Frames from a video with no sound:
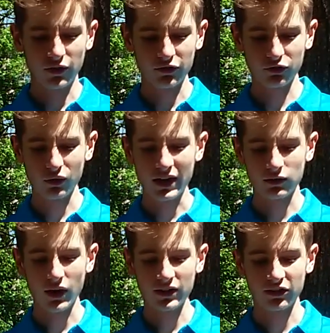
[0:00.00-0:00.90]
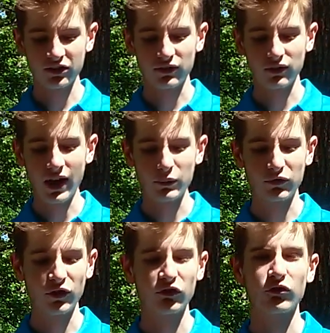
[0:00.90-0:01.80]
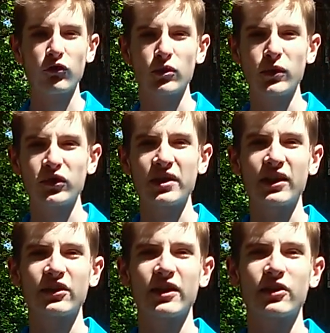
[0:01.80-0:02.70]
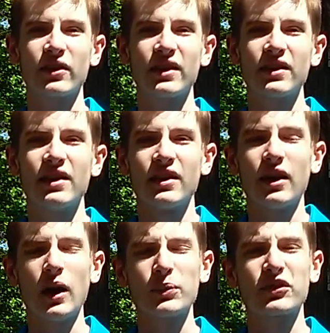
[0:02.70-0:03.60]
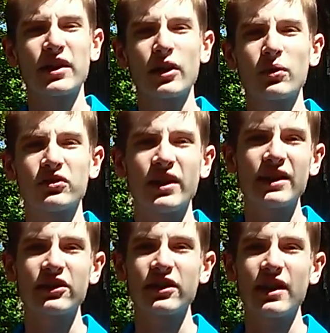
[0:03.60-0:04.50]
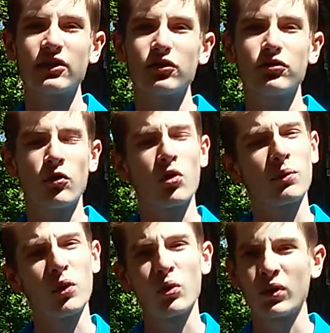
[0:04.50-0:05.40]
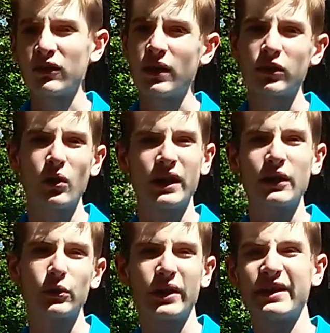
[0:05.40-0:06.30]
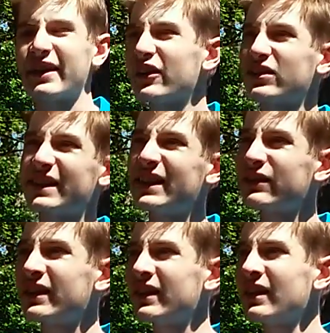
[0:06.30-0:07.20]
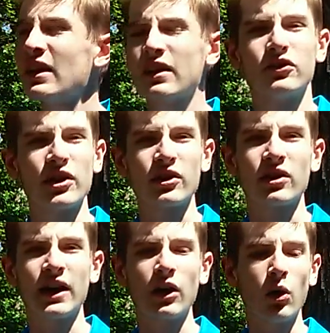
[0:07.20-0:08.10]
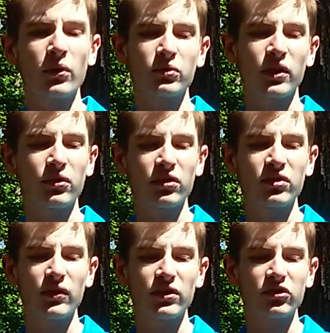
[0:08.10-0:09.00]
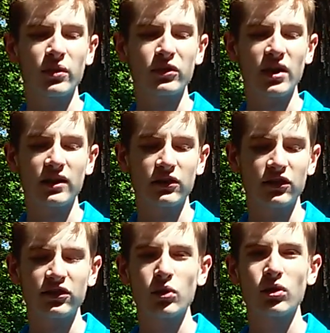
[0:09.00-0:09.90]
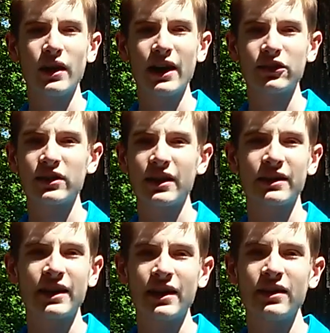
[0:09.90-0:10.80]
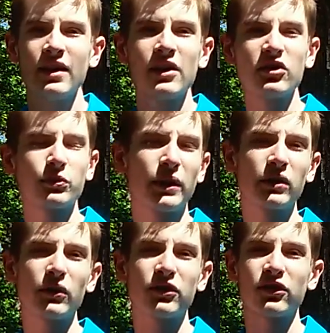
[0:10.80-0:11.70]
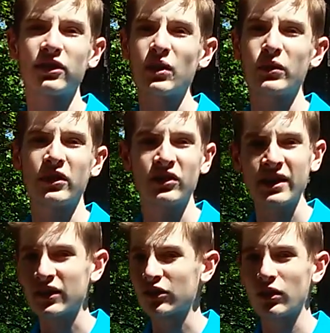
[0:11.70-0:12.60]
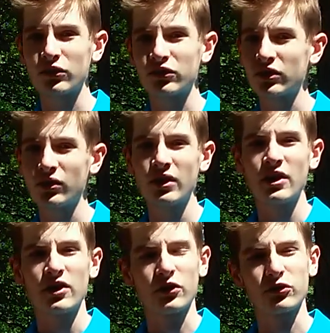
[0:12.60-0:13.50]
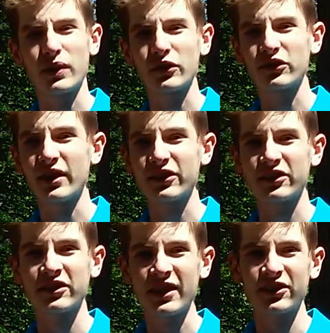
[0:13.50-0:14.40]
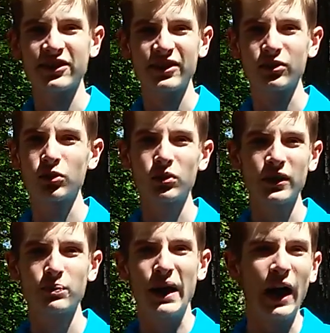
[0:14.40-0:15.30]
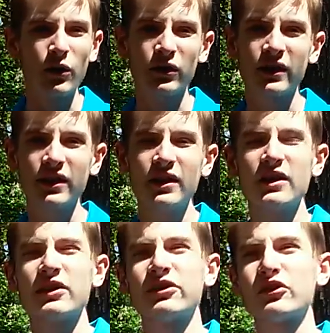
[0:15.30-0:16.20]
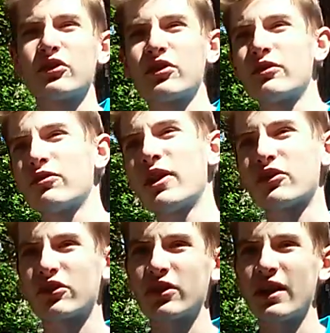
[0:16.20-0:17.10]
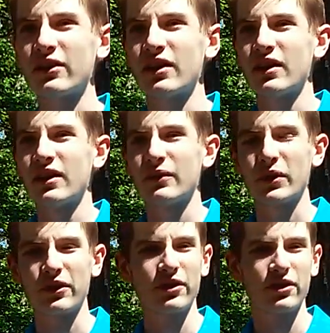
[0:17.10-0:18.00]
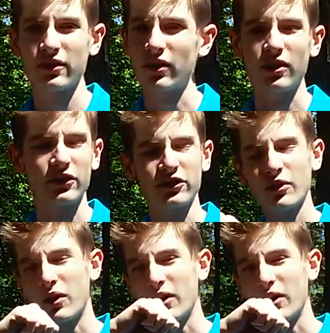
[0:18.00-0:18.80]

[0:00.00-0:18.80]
versatile. I can rock this stuff a lot, but first and foremost, I think it's a great upscale date scent, formal. Whenever I'm going out to like a nice evening dinner, I always reach for this stuff in the summertime because it's so classy. And again, it's just pretty close to the skin. When your date gets close to you, you'll smell this nice, sexy, alluring, powdery, citrusy, fresh scent with, oh, it's so